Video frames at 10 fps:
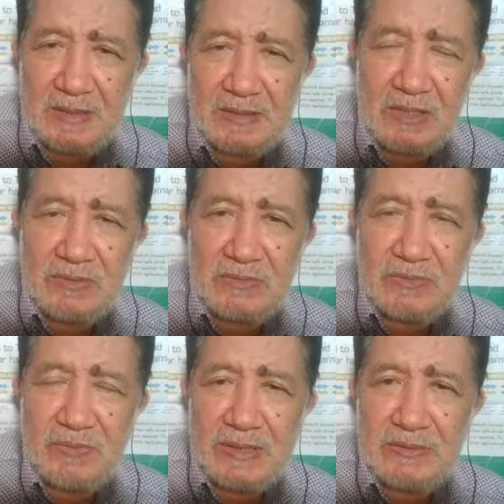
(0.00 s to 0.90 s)
Now,
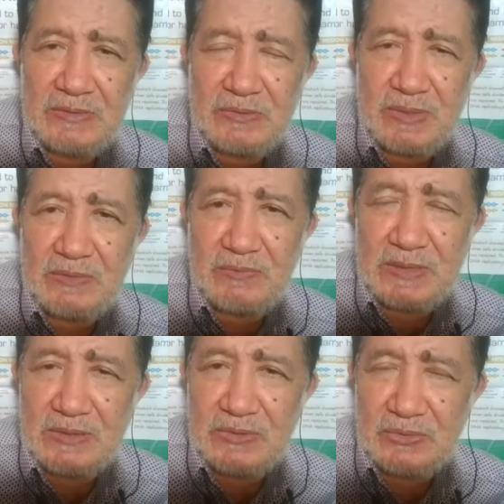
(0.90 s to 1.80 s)
when
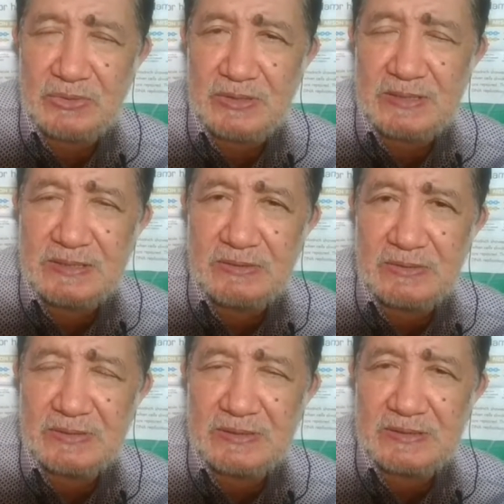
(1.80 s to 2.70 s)
we look
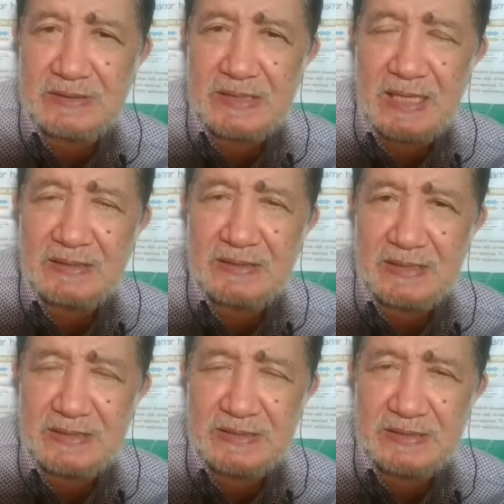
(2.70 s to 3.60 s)
at
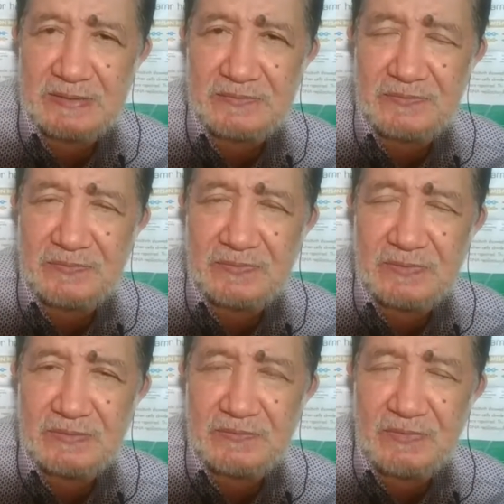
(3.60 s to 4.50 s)
the
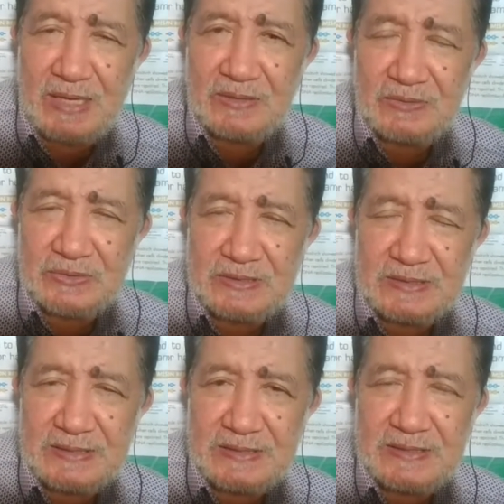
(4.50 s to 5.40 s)
virus,
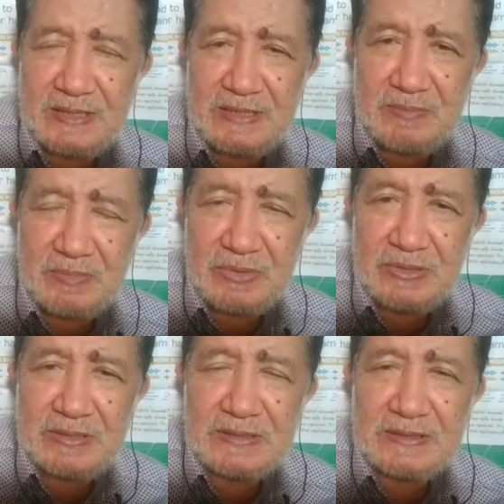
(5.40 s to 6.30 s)
let's say in a
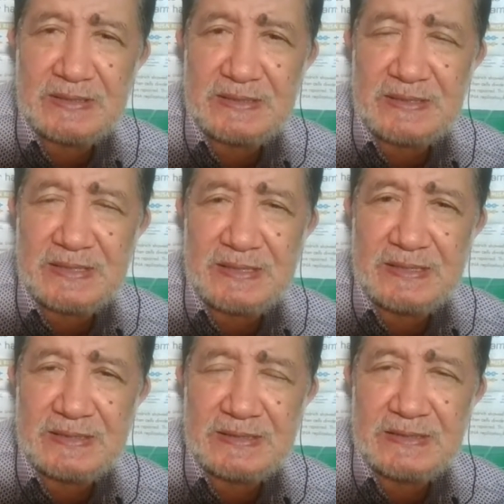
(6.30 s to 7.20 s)
more let's say
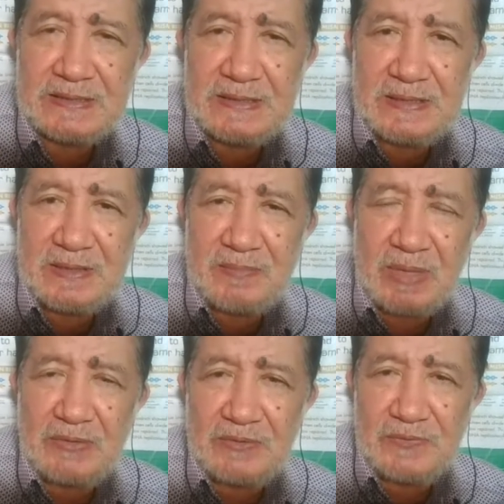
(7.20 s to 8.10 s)

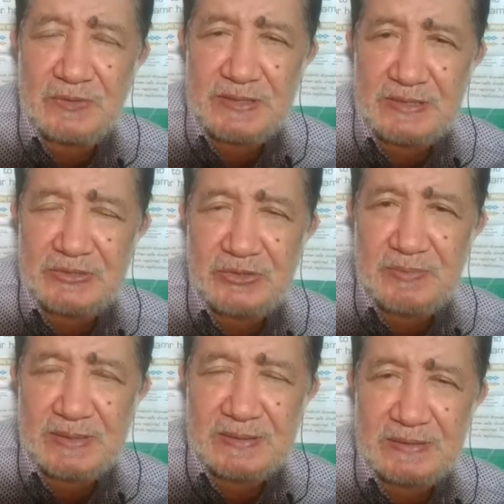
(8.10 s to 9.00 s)
powerful
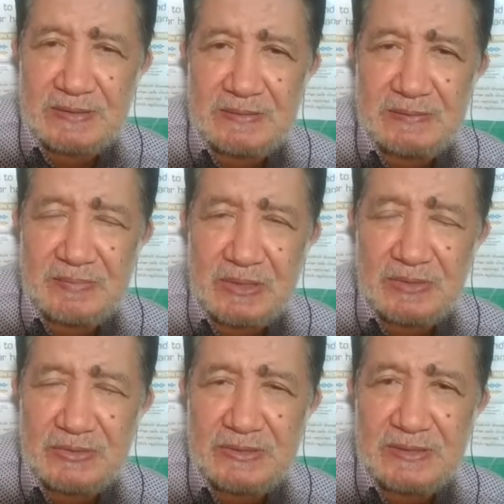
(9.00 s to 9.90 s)
instrument,
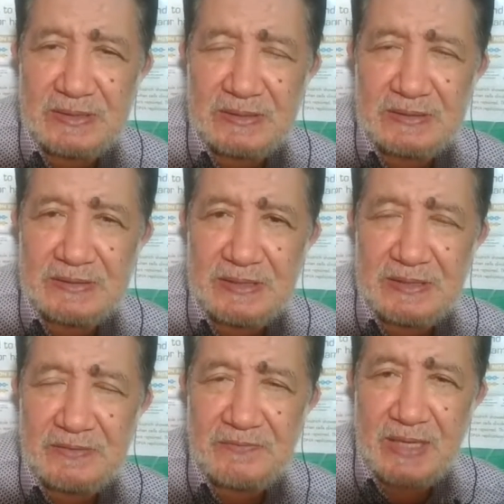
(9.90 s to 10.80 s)
because
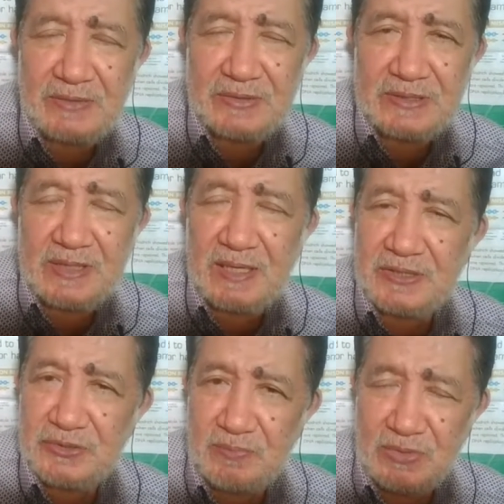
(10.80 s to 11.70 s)
the viruses are
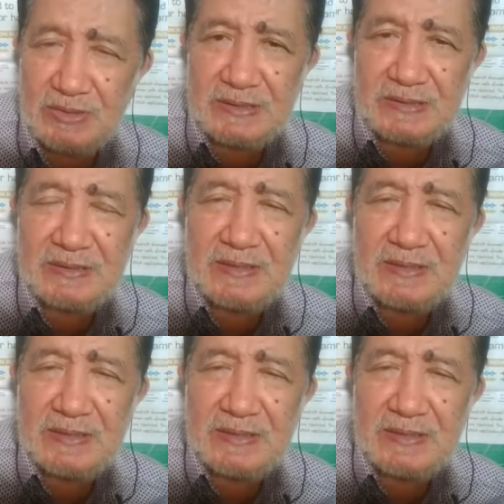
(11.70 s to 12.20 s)
smaller,